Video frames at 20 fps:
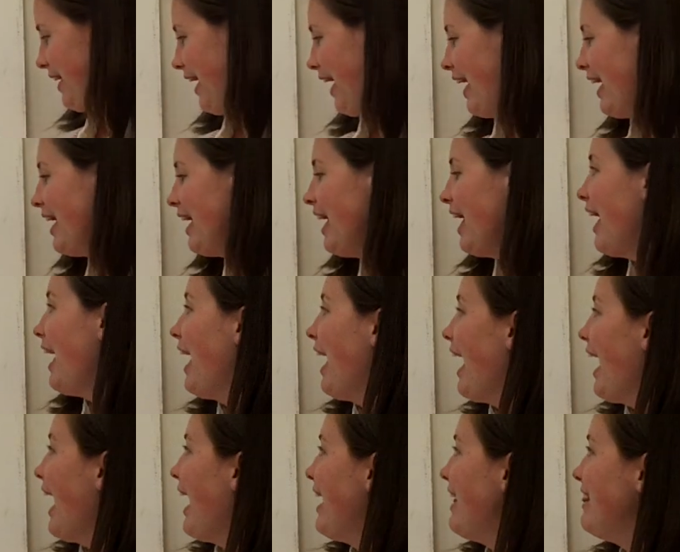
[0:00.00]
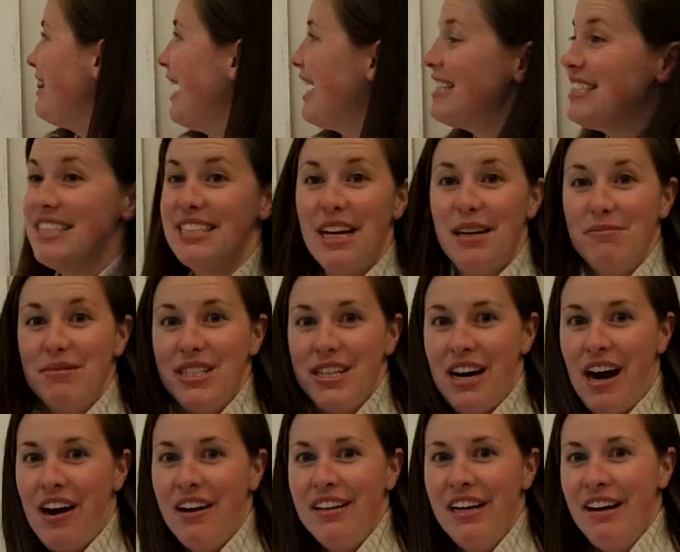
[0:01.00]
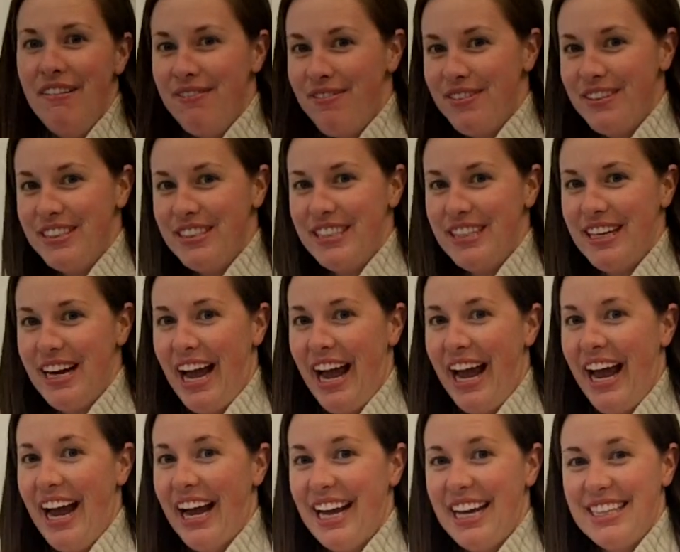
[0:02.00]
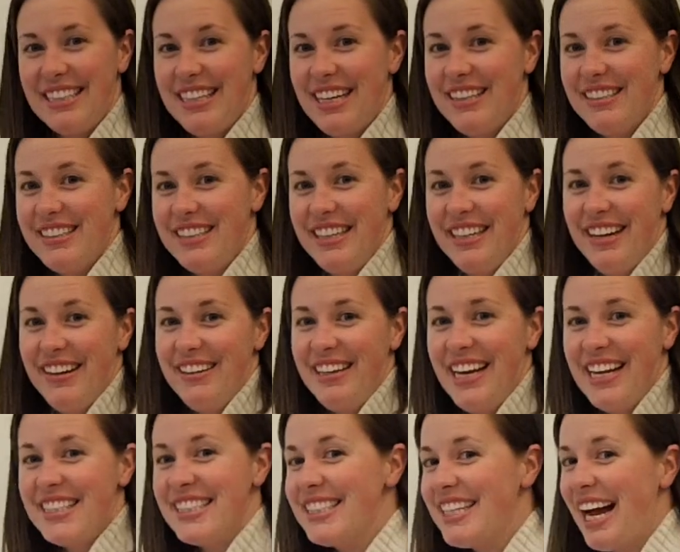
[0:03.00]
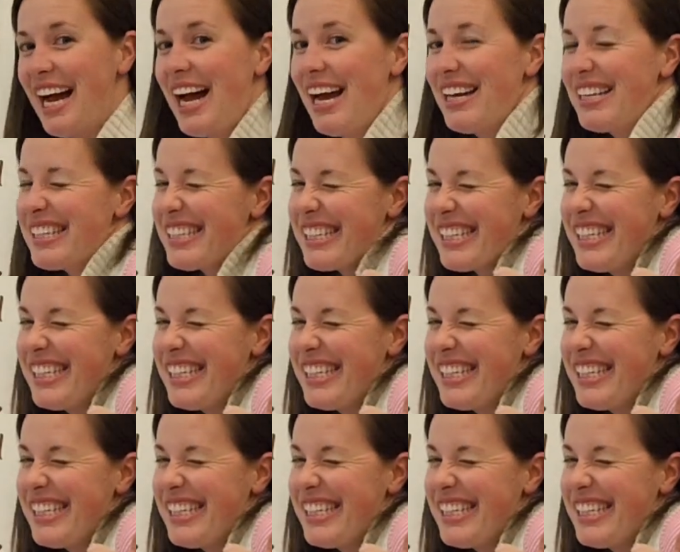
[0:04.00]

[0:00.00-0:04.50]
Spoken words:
Okay? And that sums it all up for today. I guess I'll see y'all next time.